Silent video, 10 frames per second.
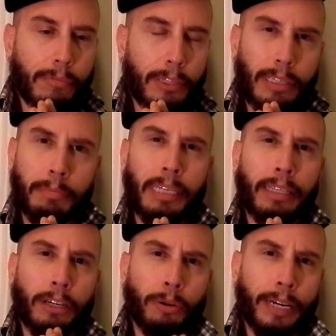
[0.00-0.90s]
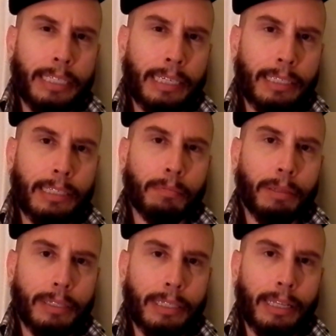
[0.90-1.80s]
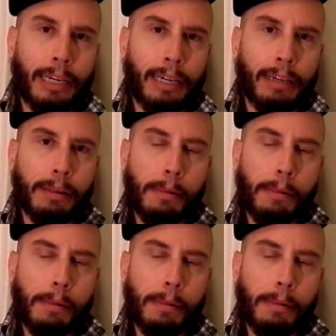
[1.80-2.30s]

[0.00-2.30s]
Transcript: Seems like the craziest, simplest thing.